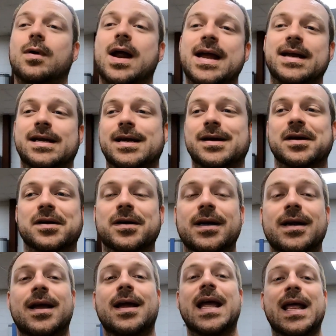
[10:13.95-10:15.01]
right here
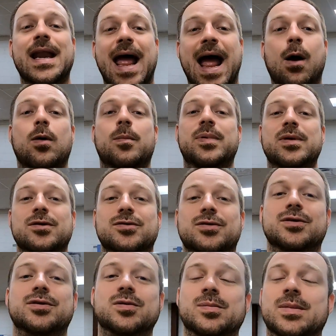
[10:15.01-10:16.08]
in our build
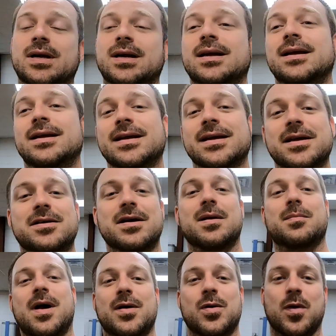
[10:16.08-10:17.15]
room,
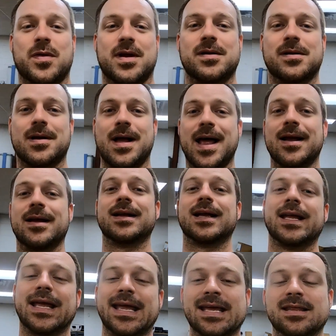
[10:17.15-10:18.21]
Claremont, North Carolina,
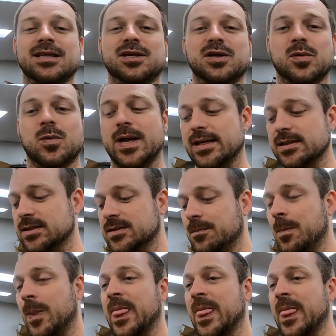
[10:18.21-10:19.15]
in the US.